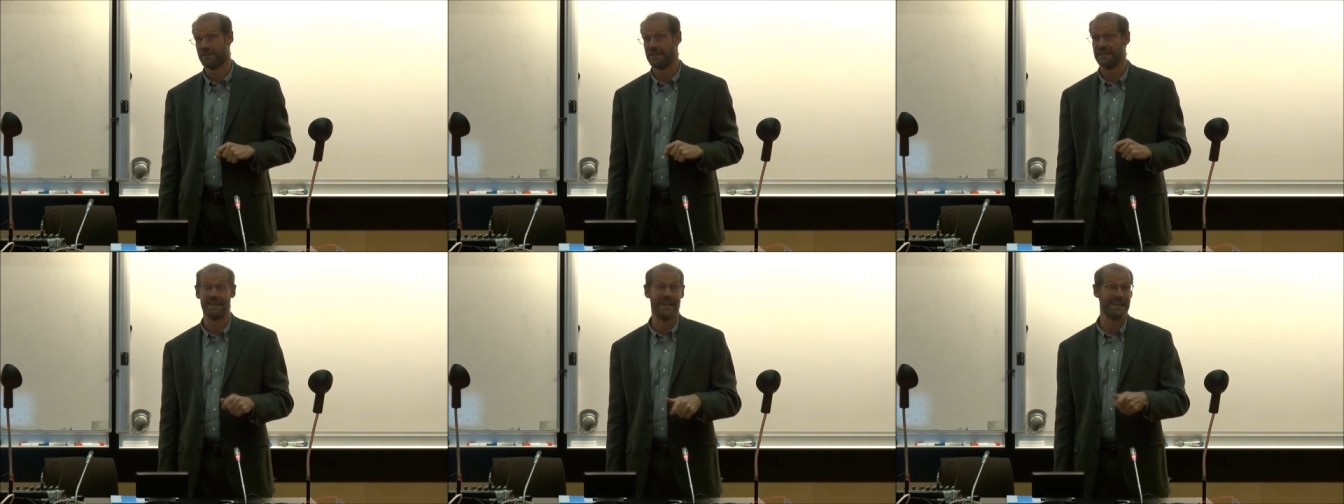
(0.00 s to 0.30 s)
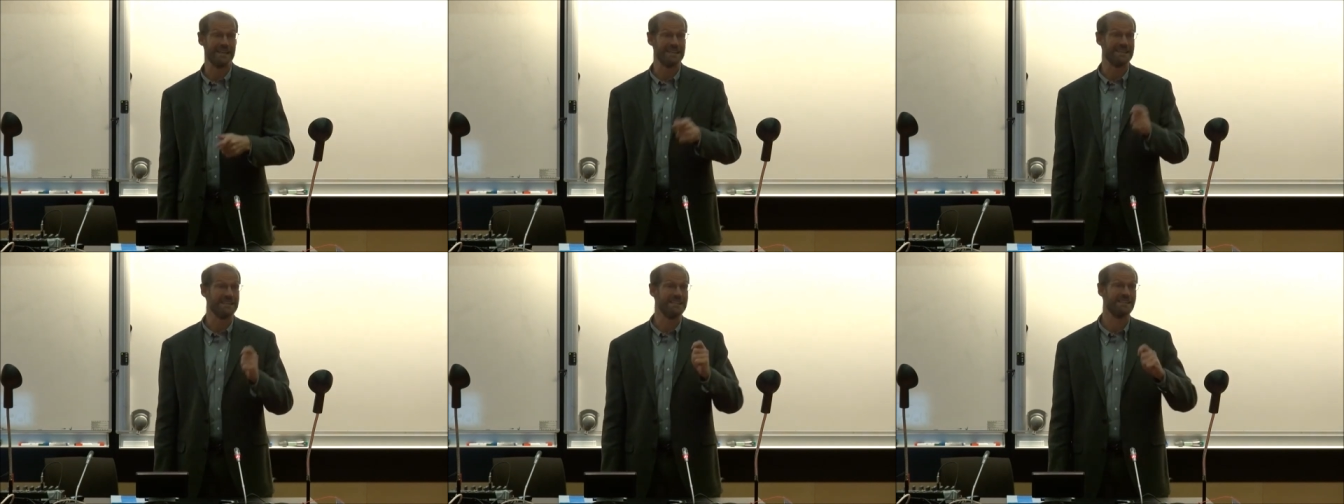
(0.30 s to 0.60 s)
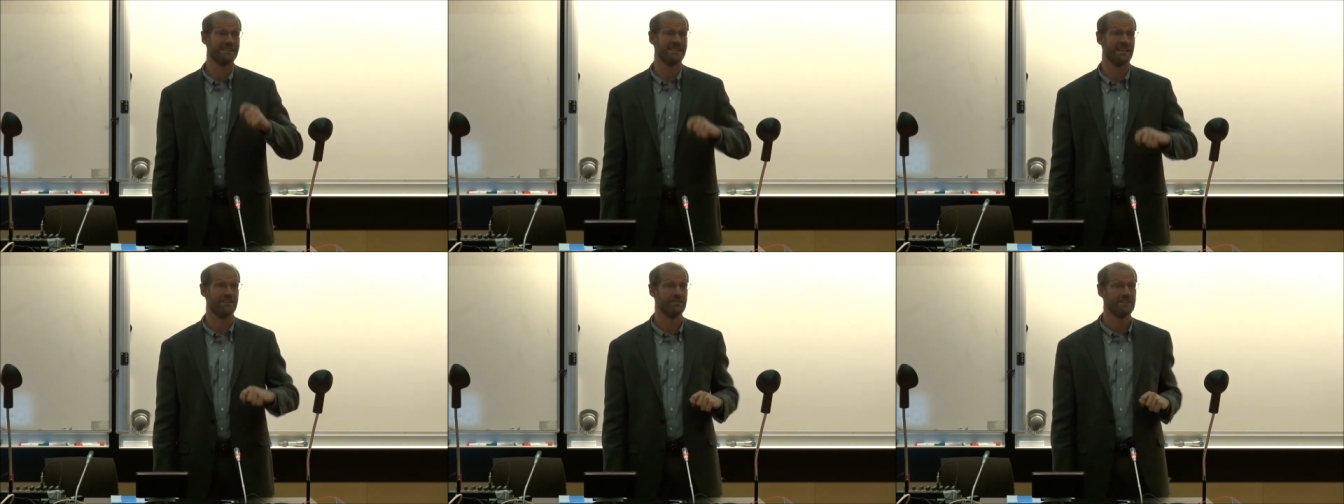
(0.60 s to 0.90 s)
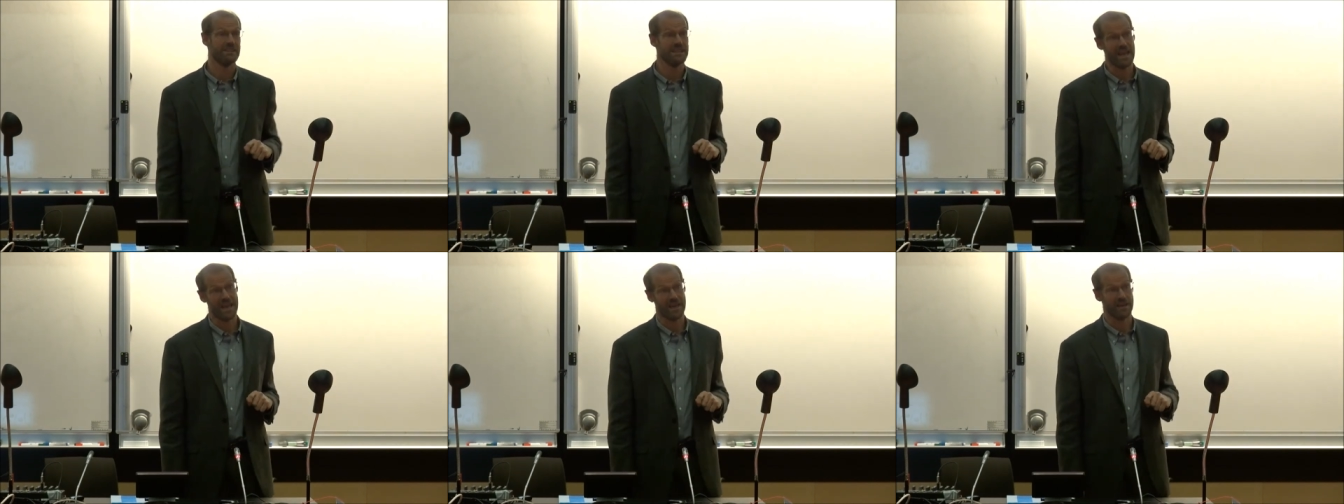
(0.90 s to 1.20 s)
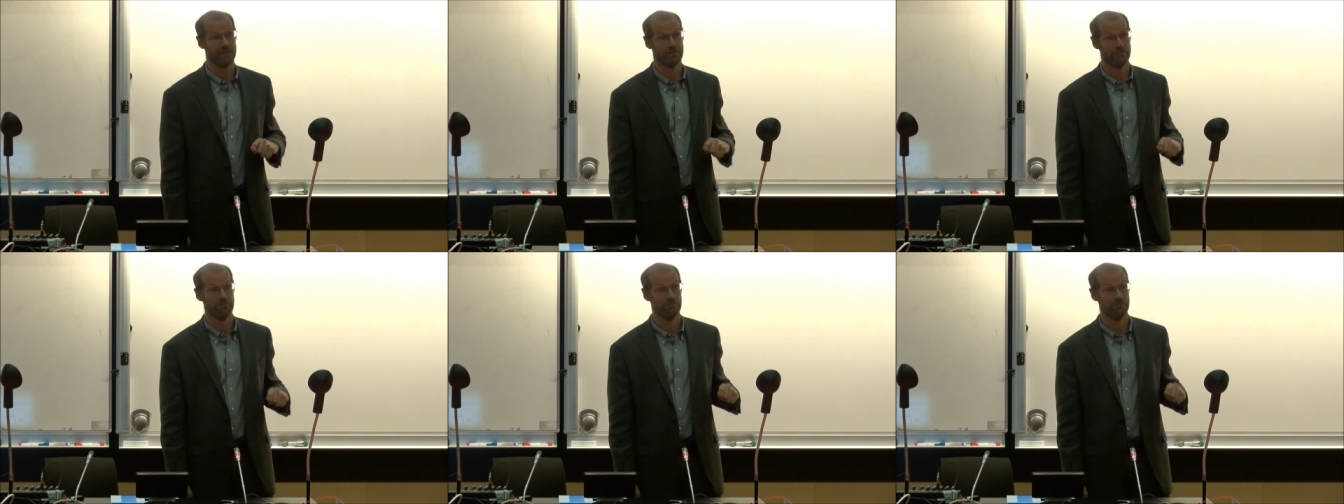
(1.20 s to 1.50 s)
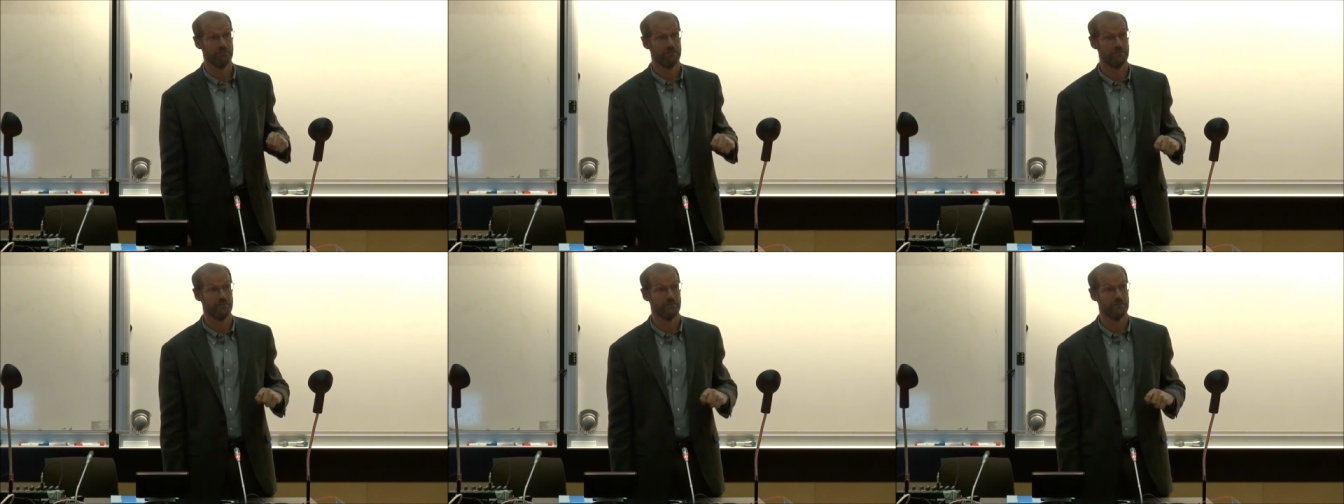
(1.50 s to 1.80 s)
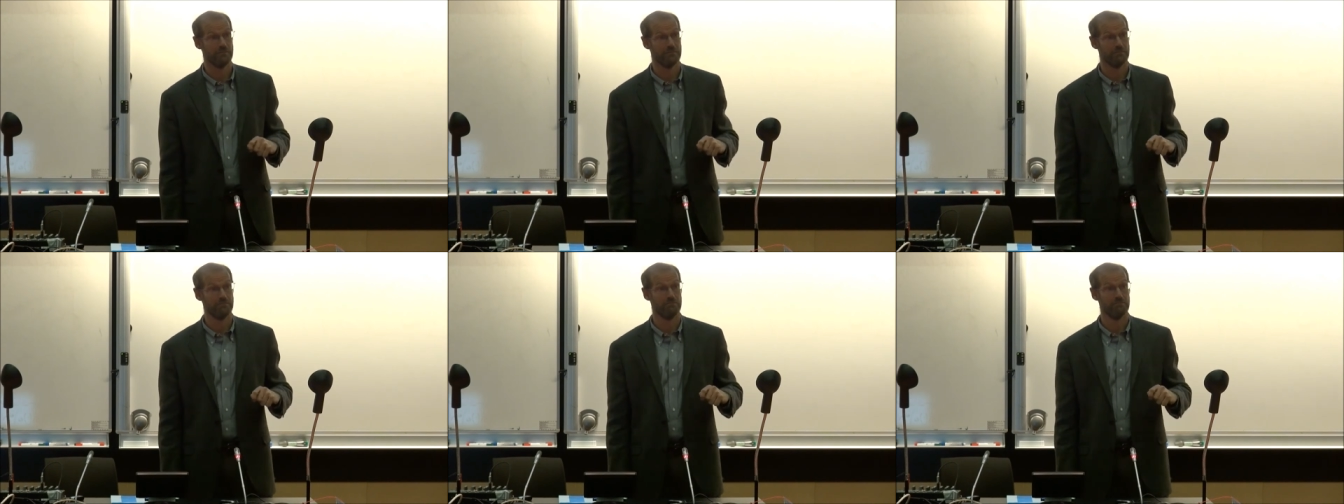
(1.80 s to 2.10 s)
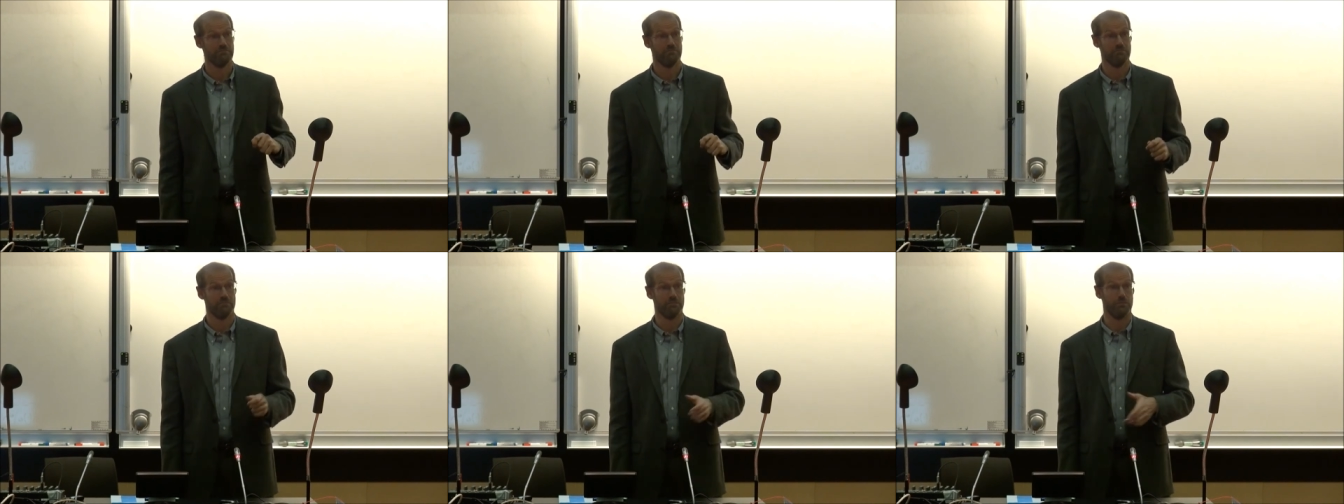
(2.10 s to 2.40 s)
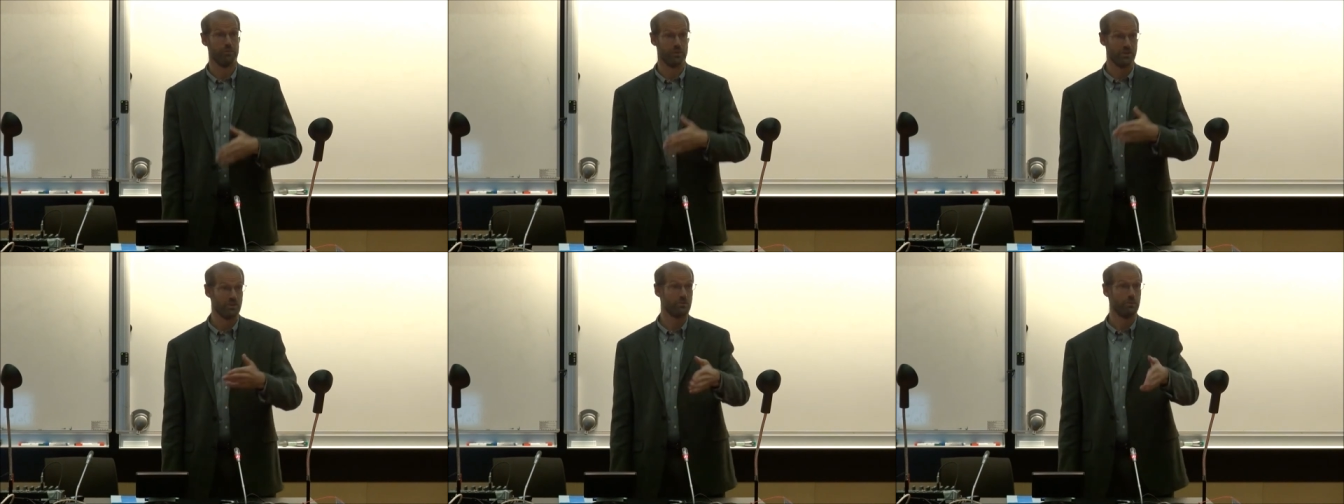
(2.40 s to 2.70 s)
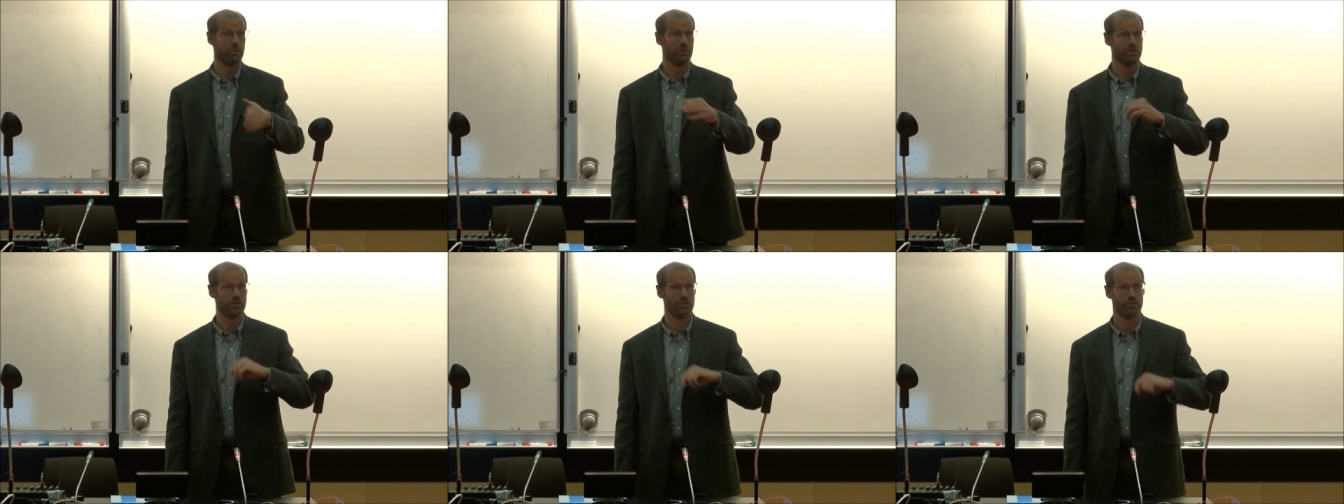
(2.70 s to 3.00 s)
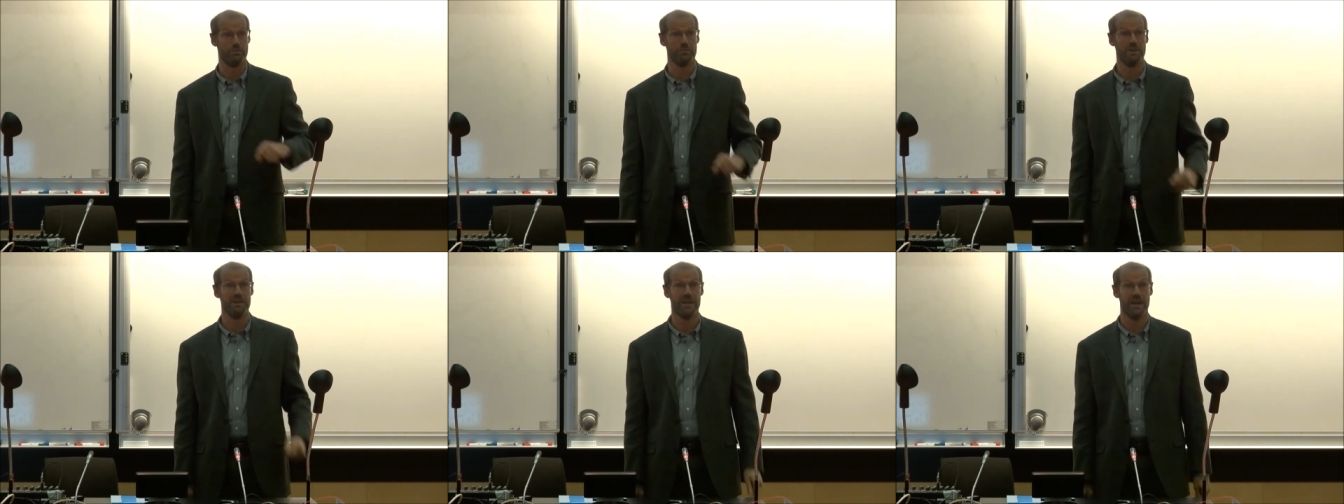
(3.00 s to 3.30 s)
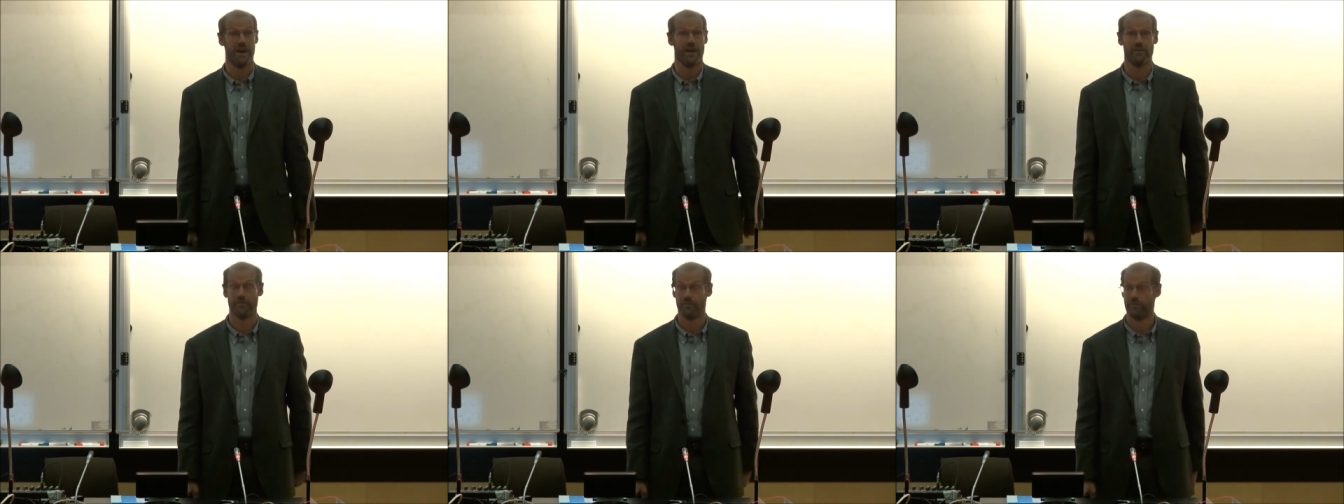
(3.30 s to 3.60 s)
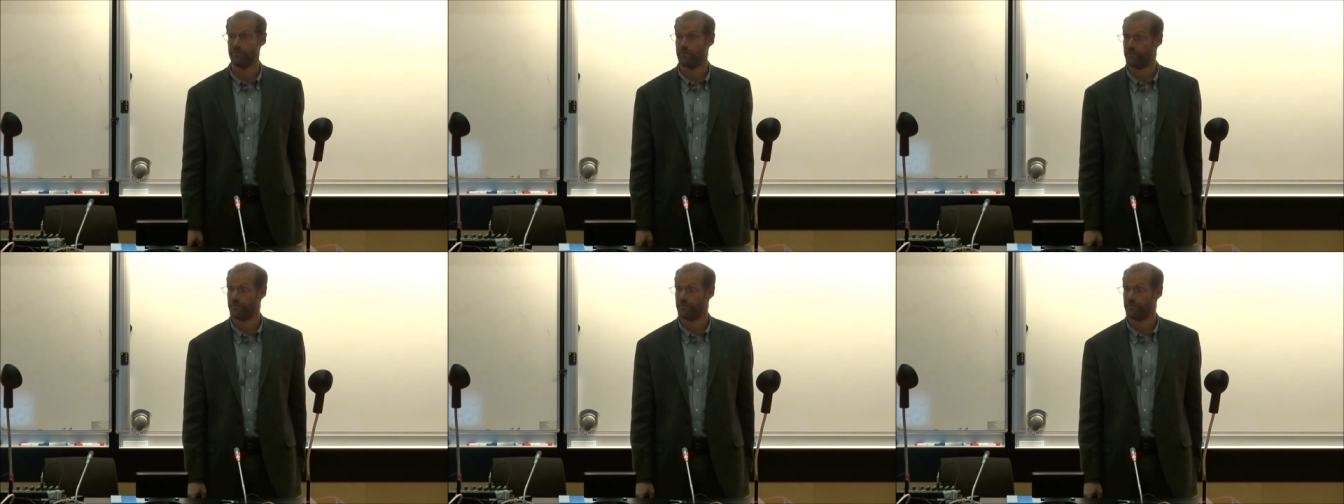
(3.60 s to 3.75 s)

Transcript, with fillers: in 1978. In principle, it should be there.